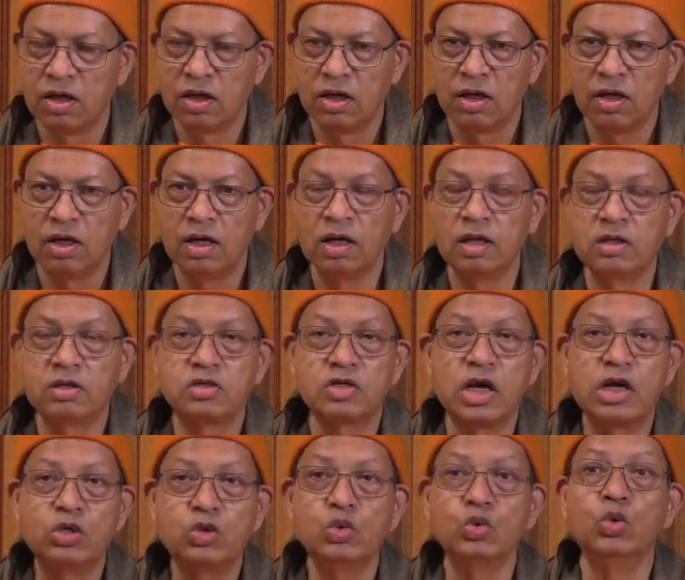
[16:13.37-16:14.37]
he'll
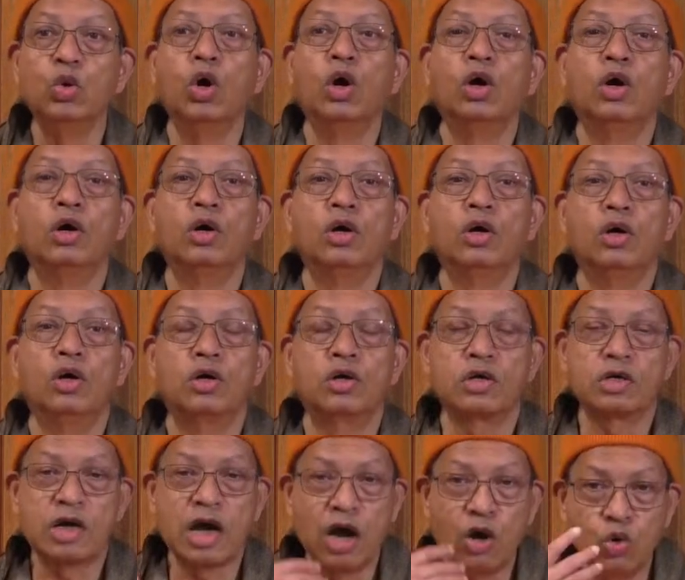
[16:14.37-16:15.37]
try to
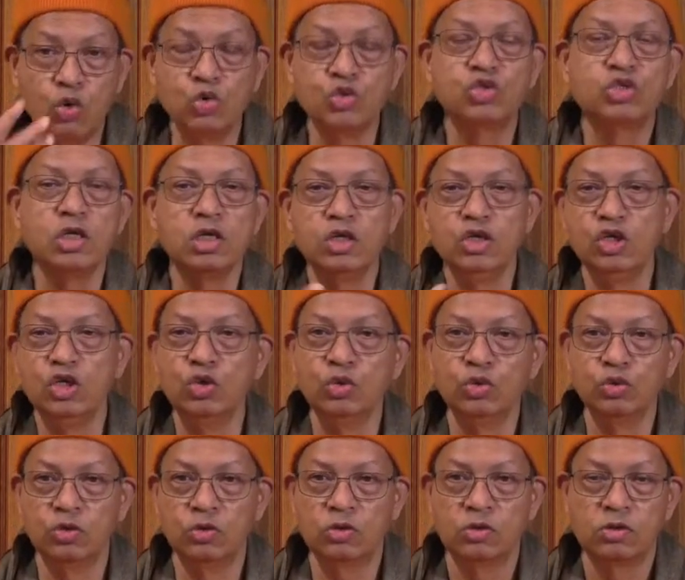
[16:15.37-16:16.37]
rouse in
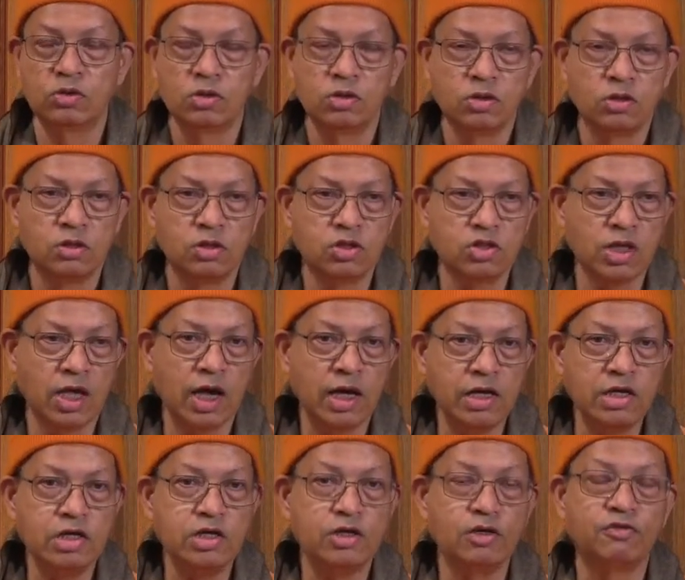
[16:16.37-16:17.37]
you this
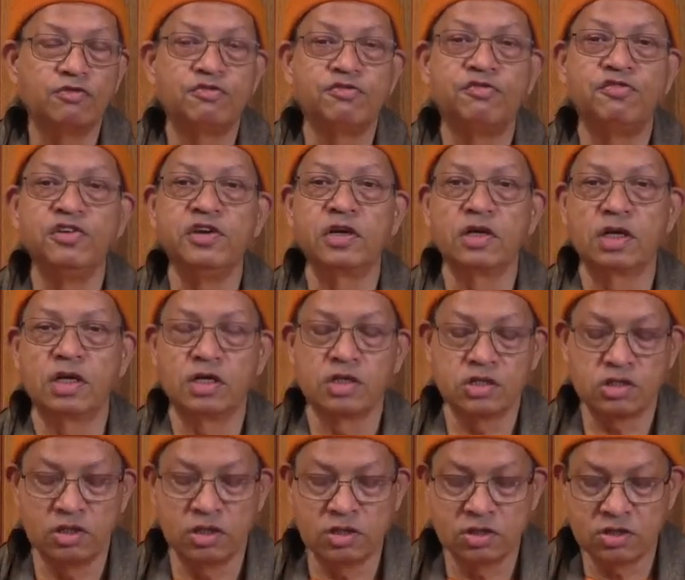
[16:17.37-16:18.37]
idea of
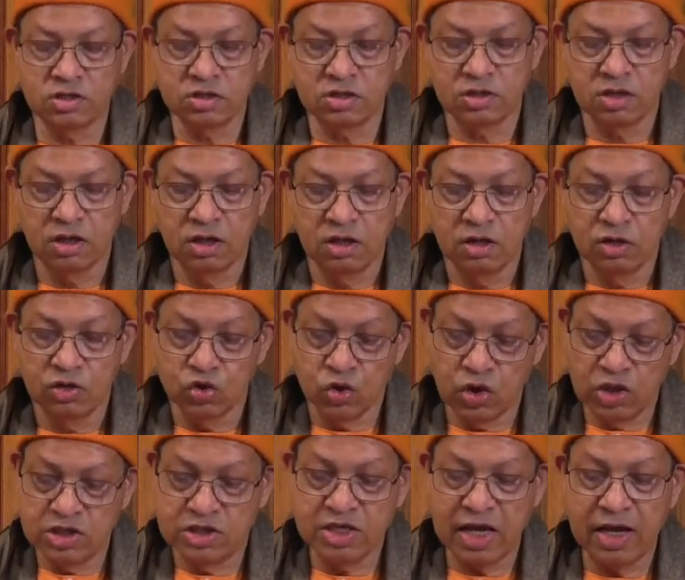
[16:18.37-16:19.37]
fearlessness. So
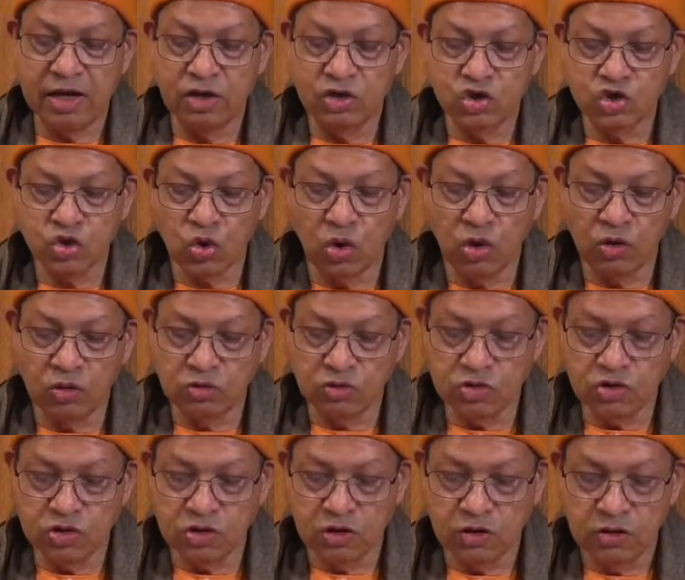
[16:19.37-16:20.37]
he sang a
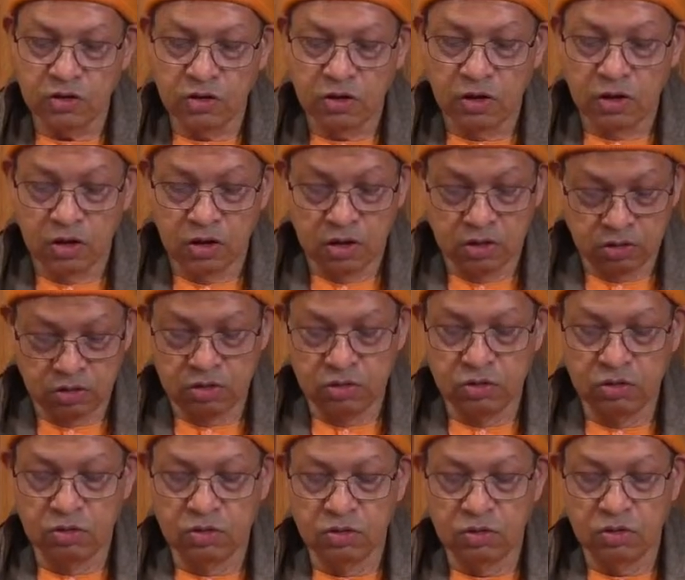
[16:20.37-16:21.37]
songs
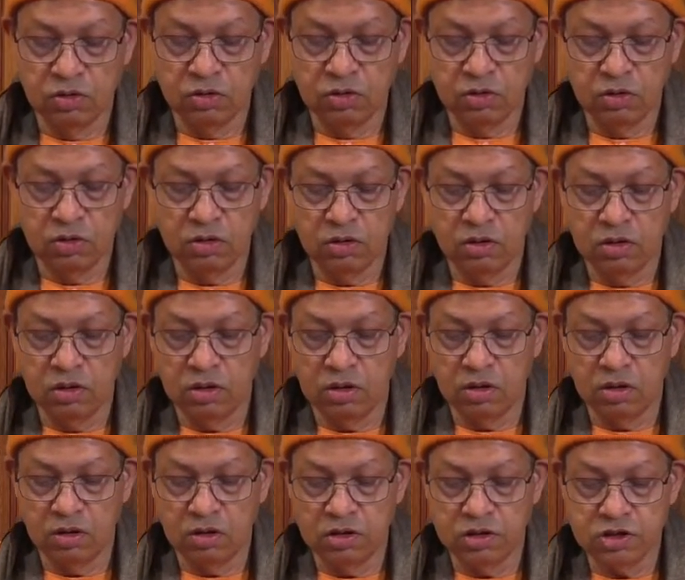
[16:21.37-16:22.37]
to
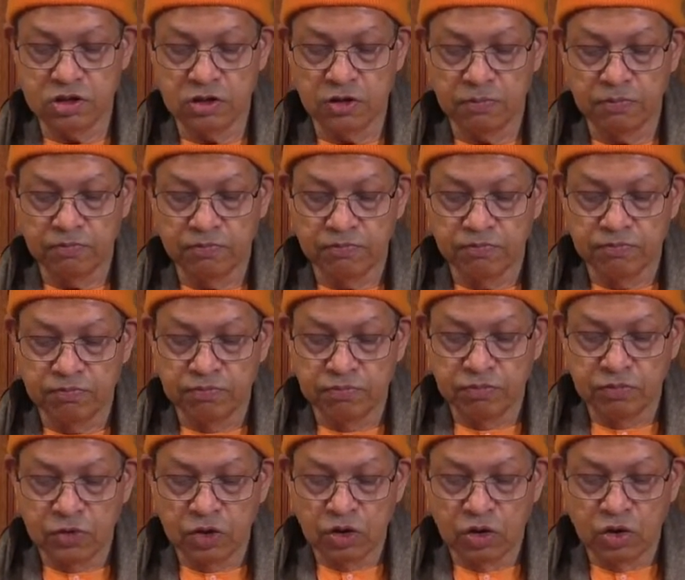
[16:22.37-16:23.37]
this.
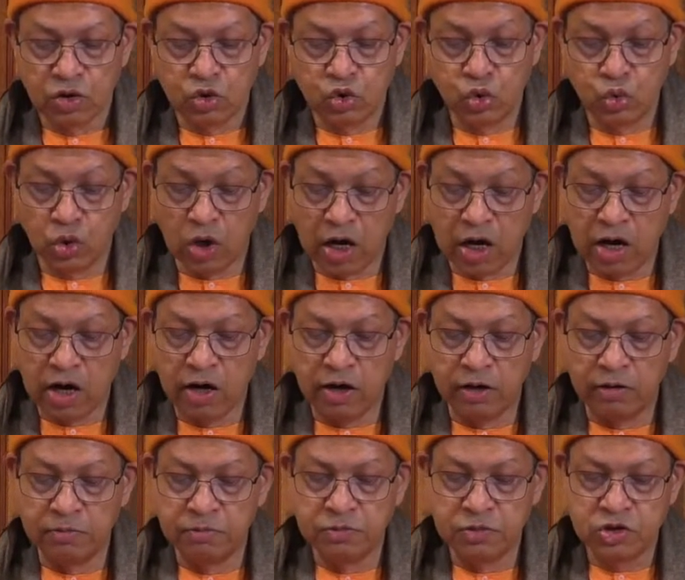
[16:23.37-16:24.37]
To
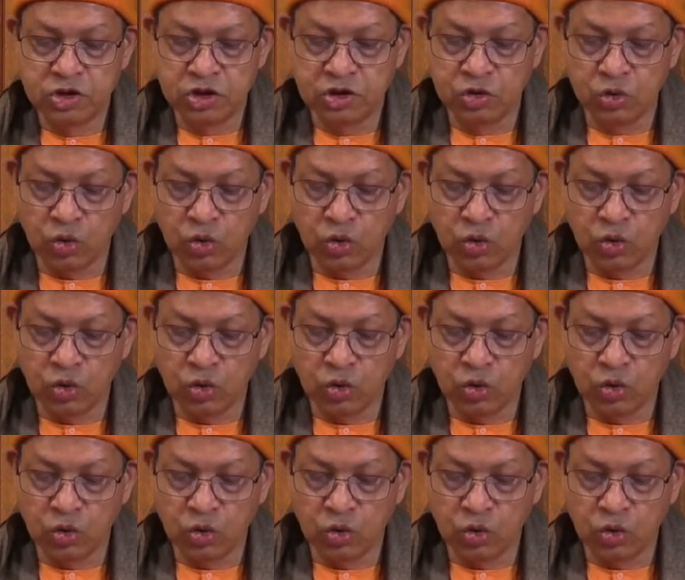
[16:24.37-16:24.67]
arms,